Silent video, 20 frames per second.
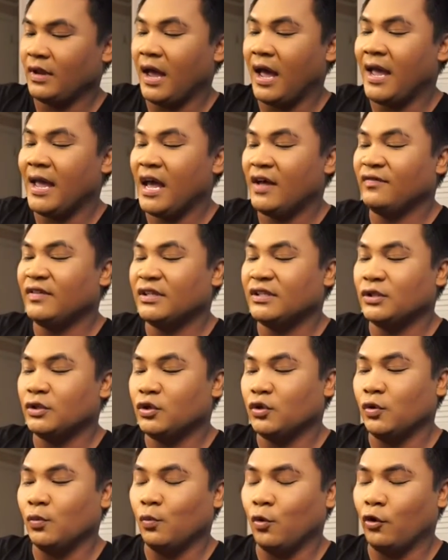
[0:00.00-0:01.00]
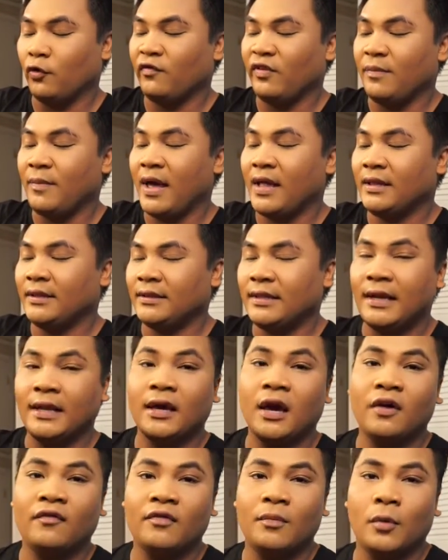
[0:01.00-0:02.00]
I have this new Morphe palette that I
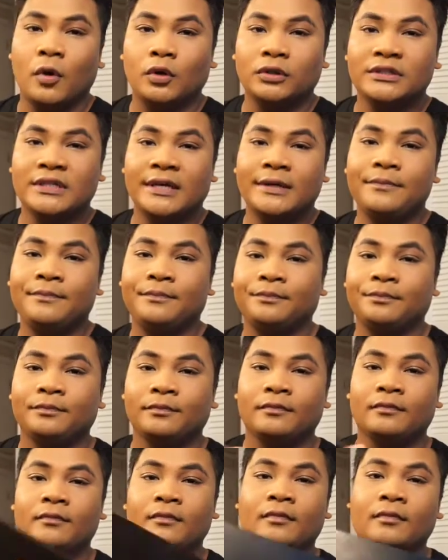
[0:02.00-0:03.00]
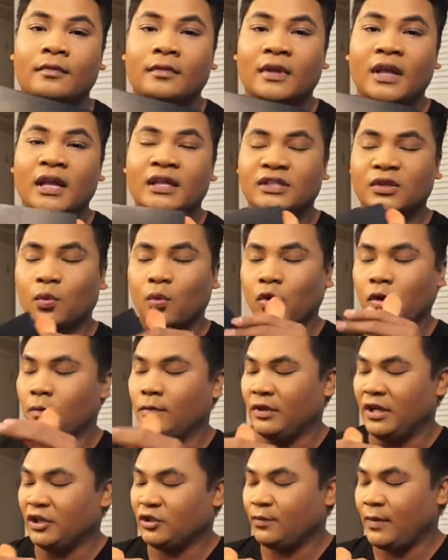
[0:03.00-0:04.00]
got from Ulta. It's a warm
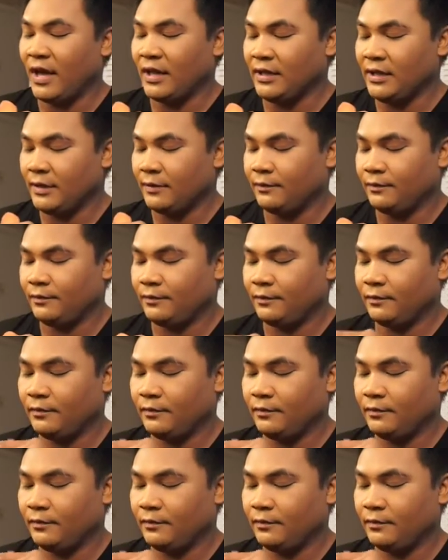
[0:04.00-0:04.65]
blush palette.